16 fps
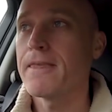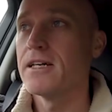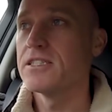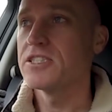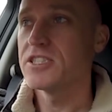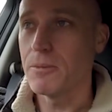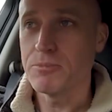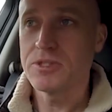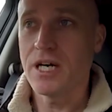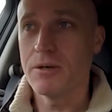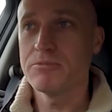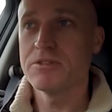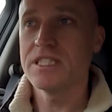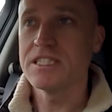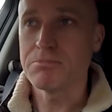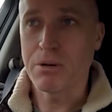
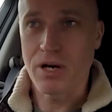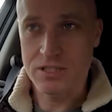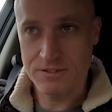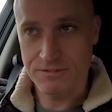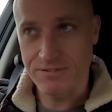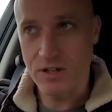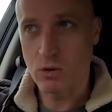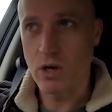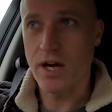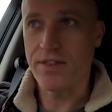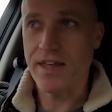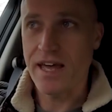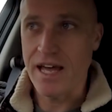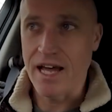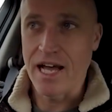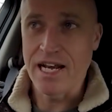Sometimes these plugs feel like
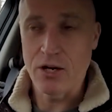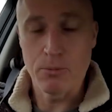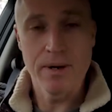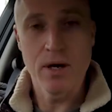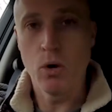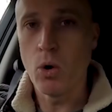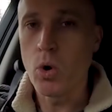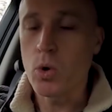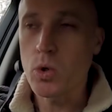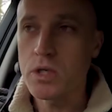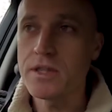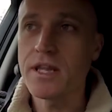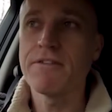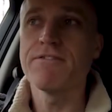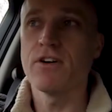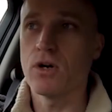they're a little bit awkward and
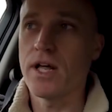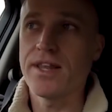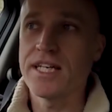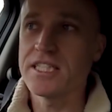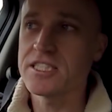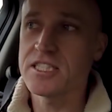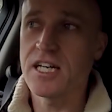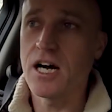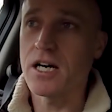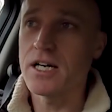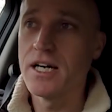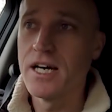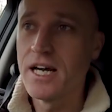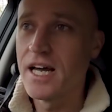they feel like they're stuck.